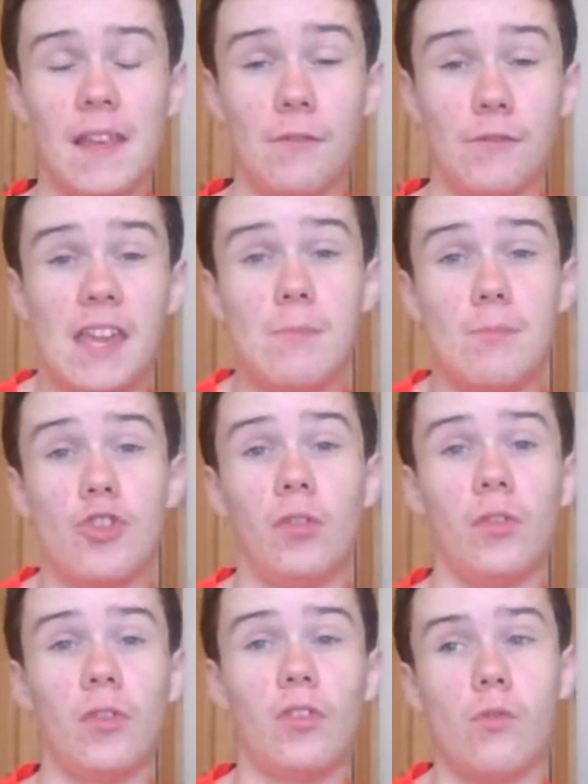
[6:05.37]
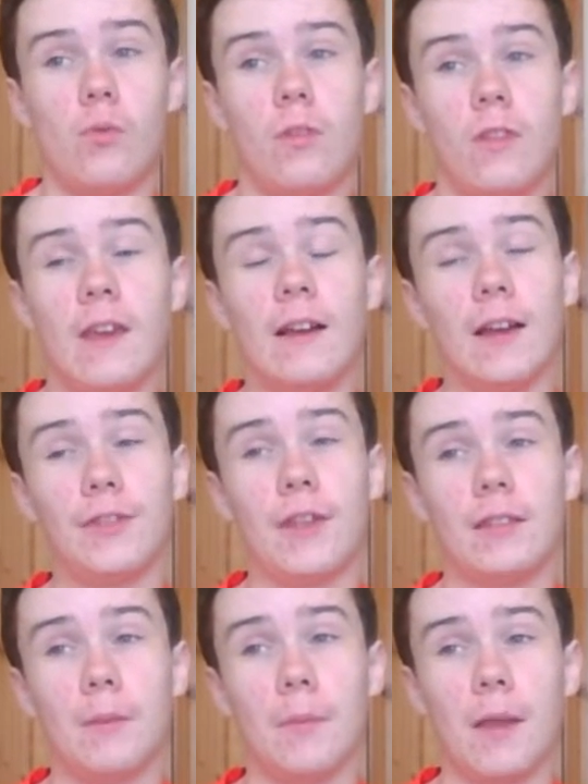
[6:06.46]
If they keep John Stones, I
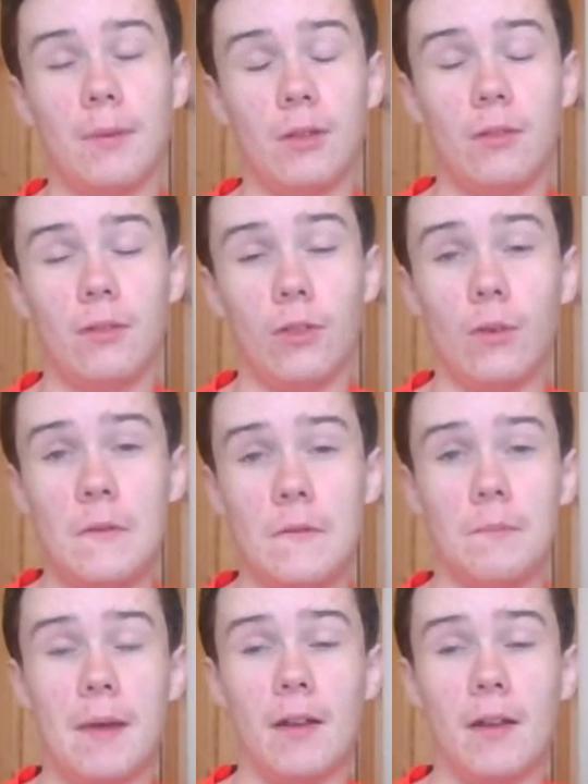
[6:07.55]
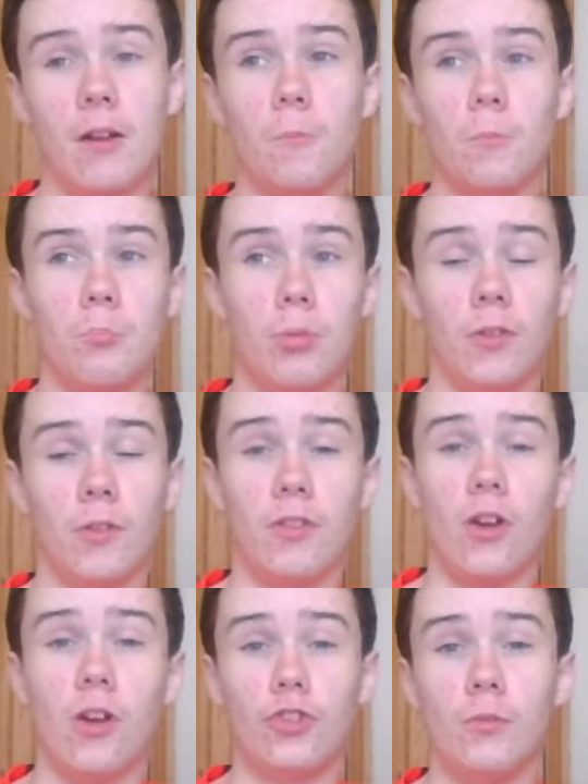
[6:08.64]
think they might do even better, but there's
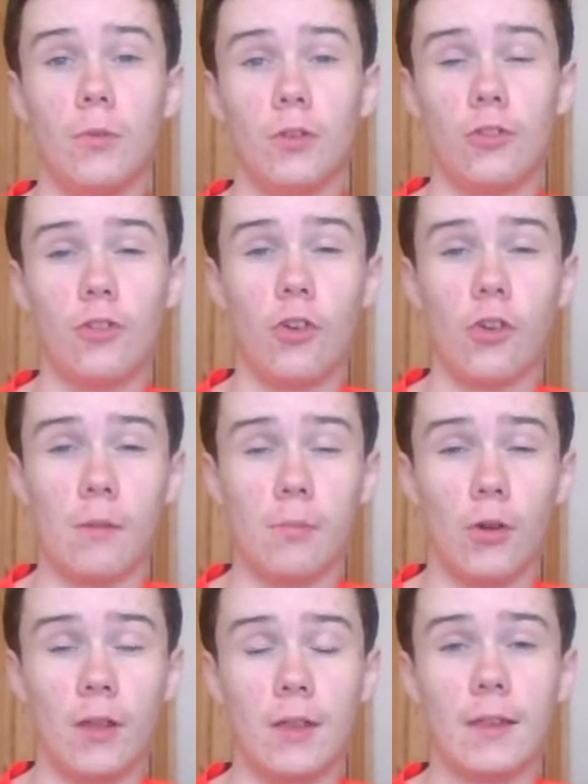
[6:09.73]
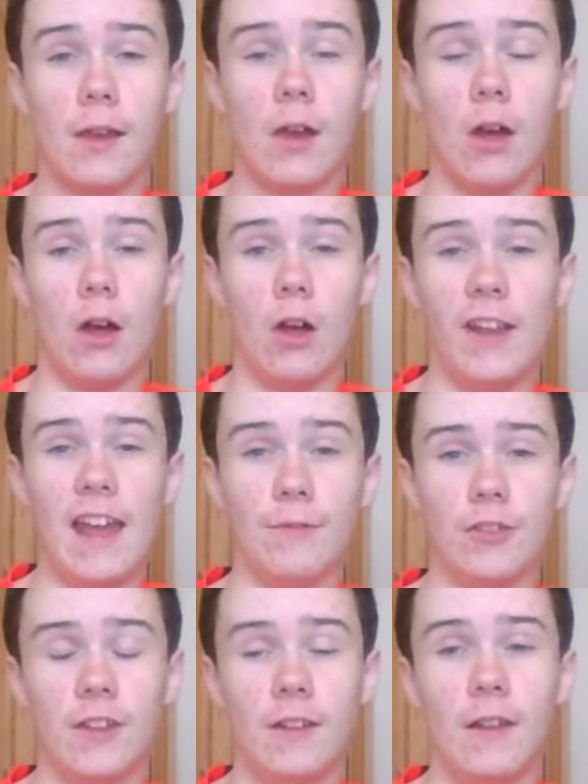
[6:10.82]
not too much talking points on
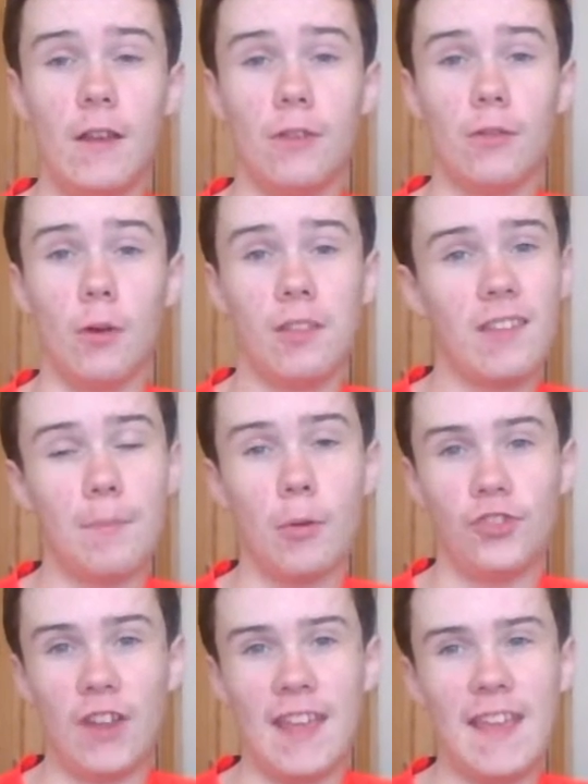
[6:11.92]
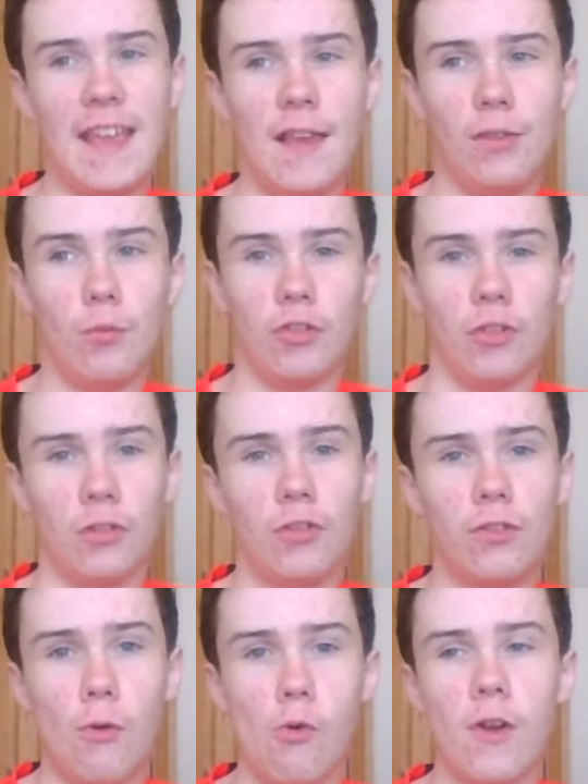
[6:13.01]
Everton. So I'll skip on to 8th, which is
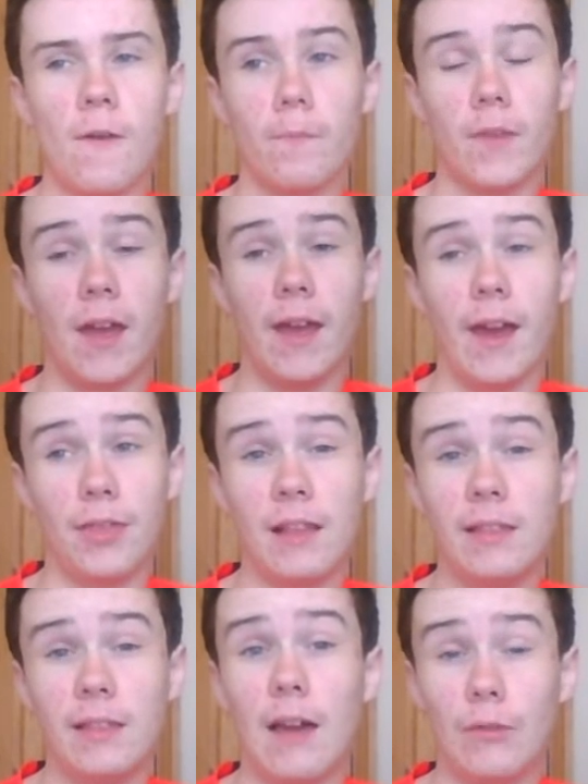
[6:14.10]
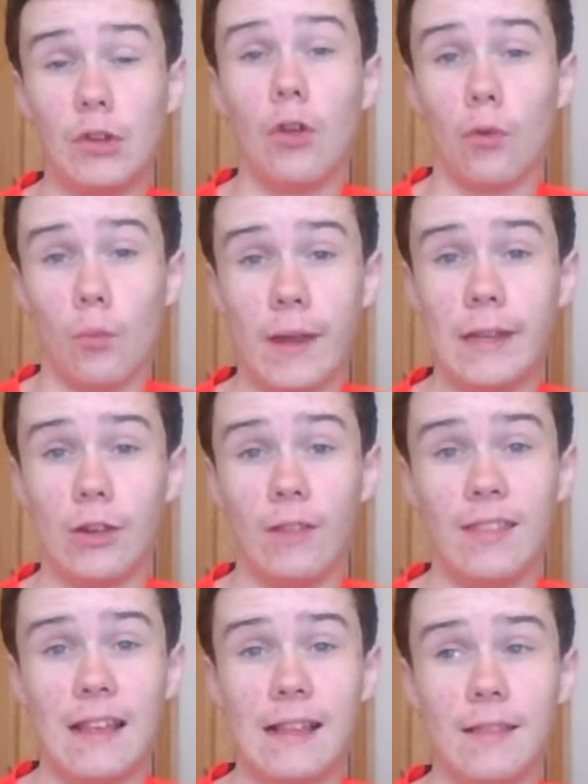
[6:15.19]
Stoke. I think they'll have another really good
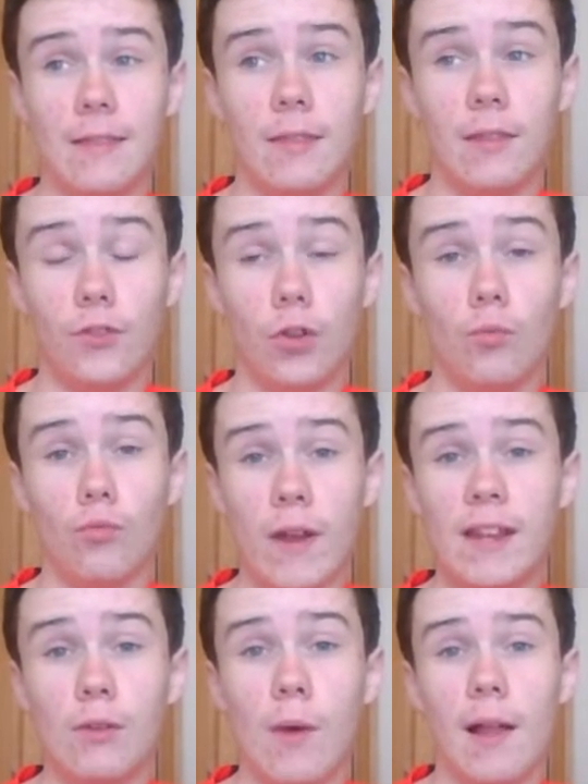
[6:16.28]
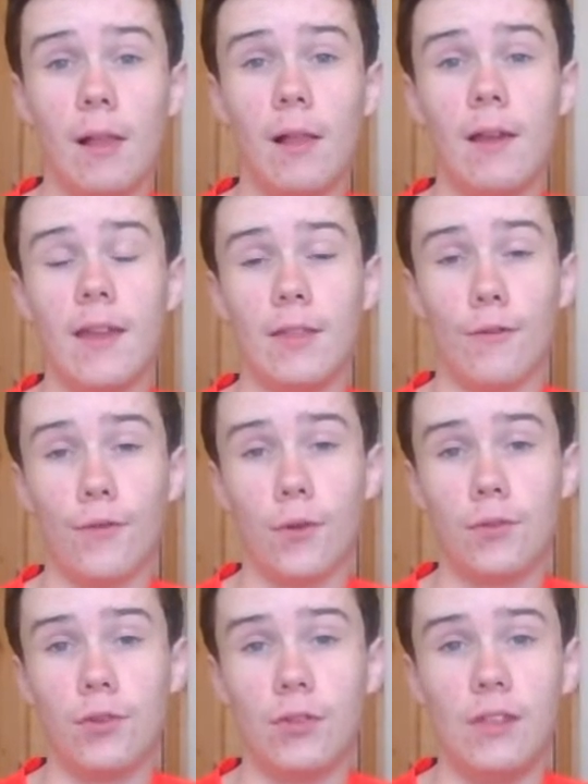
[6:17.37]
season. They've done really well in their
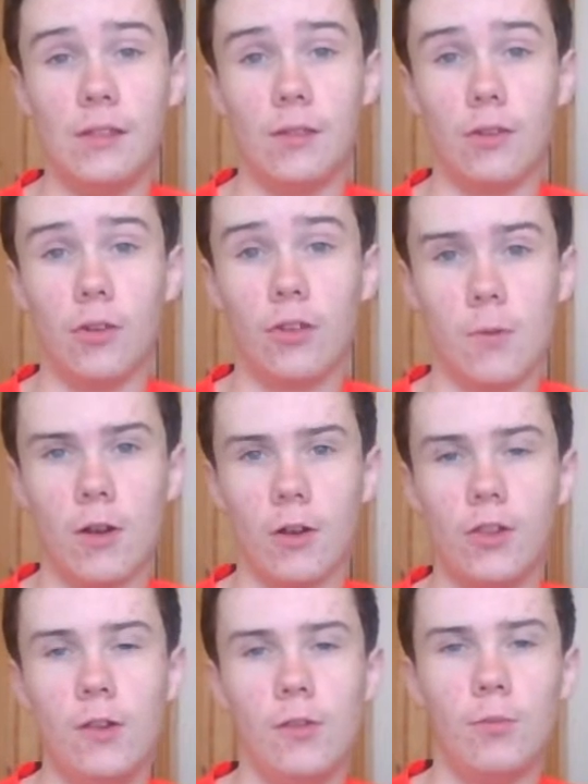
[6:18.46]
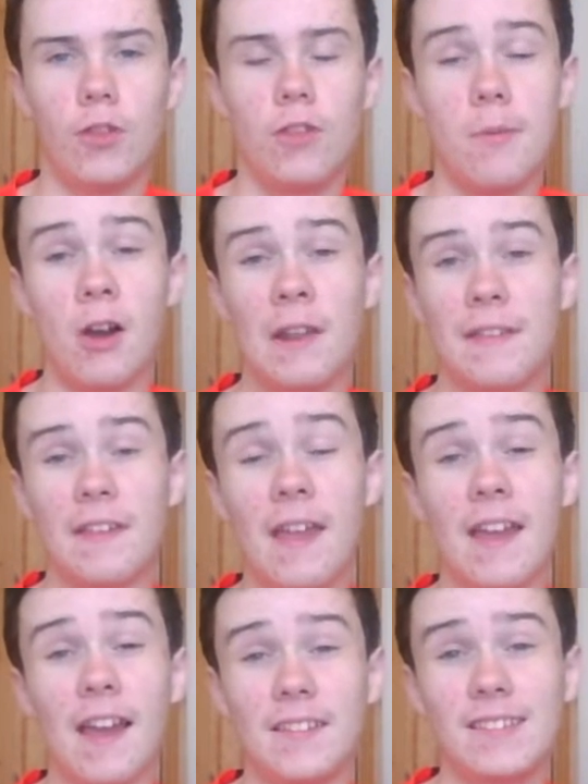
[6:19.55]
first 2 seasons under Mark Hughes, which, to be honest,
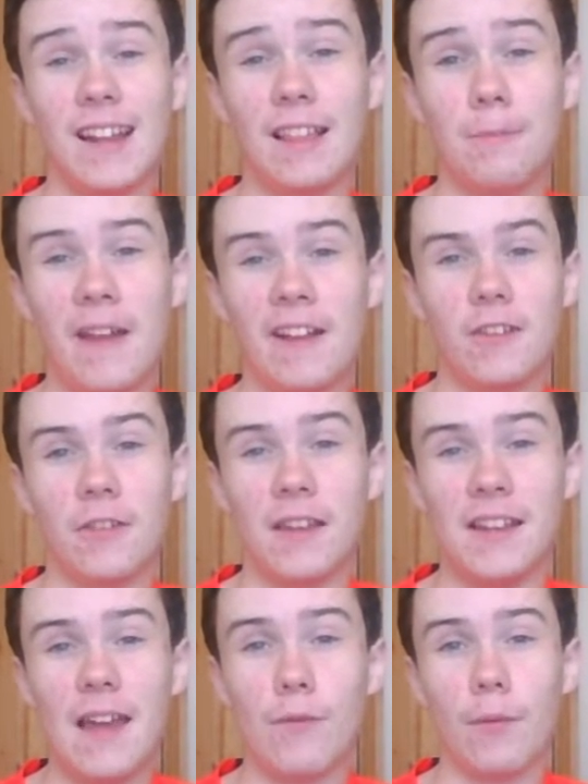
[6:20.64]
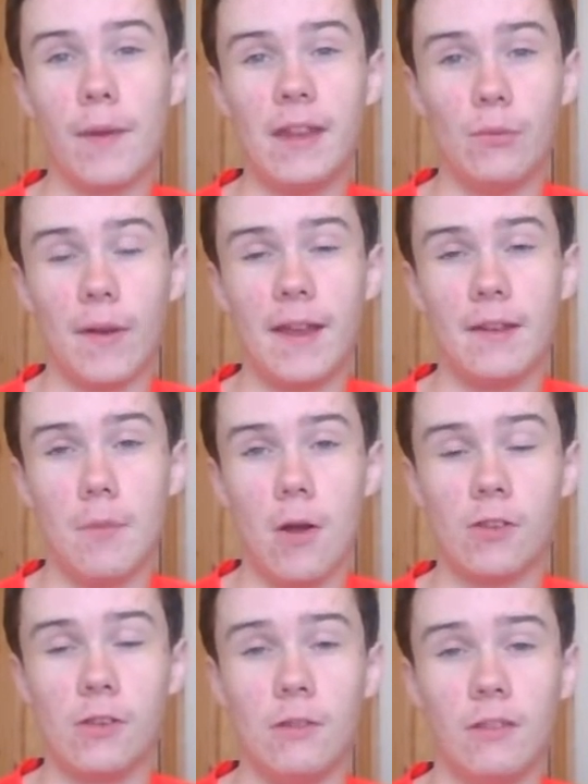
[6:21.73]
I didn't expect because I never really rated
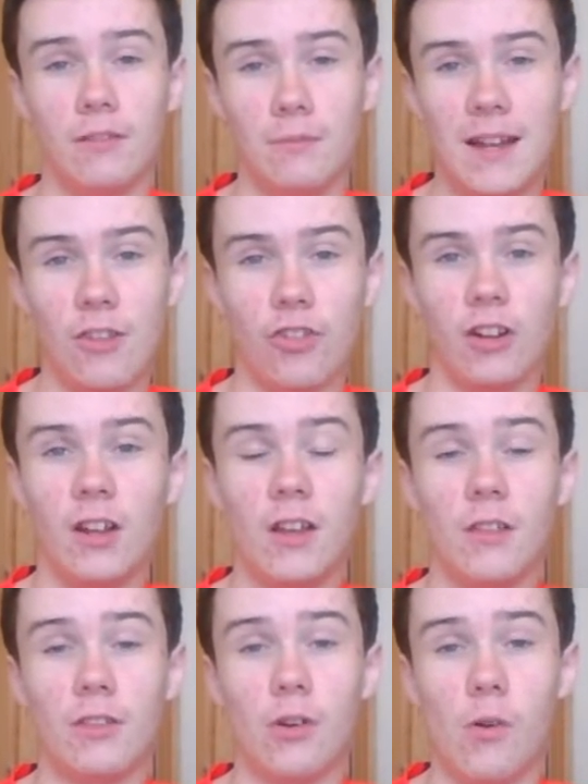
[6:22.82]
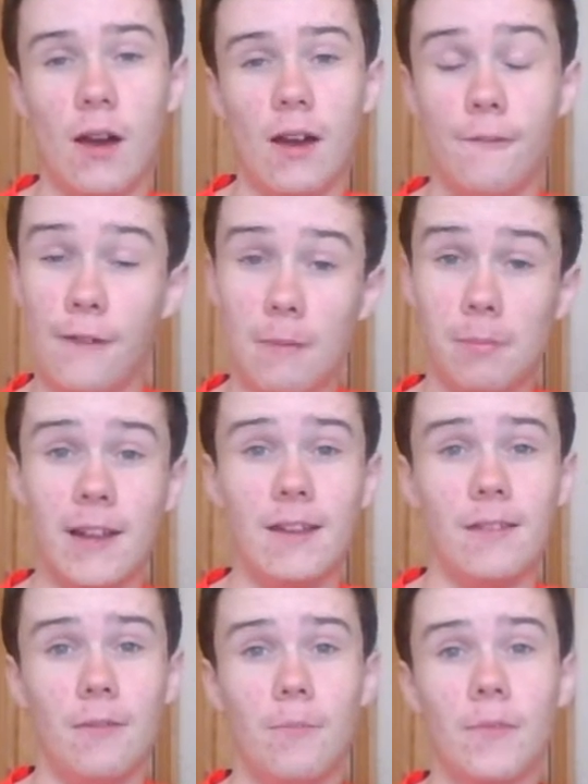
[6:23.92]
Mark Hughes as a manager. So fair play
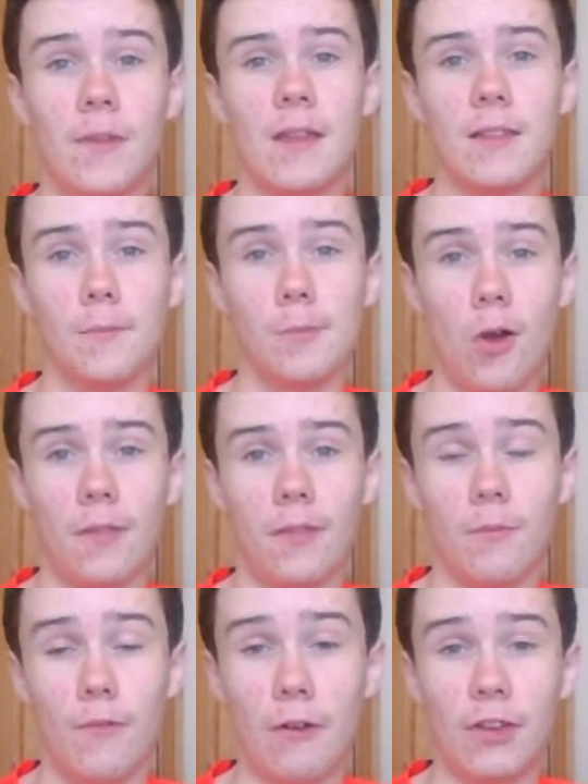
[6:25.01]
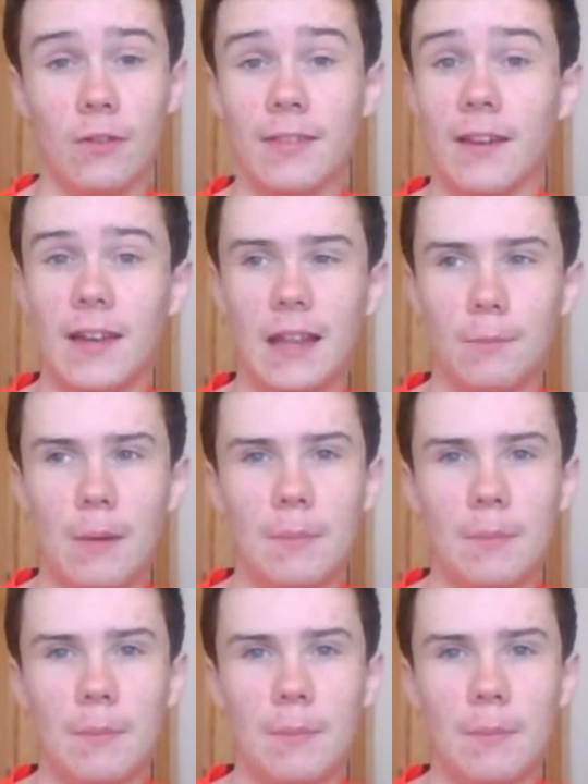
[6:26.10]
to them. They've brought in some very good signings.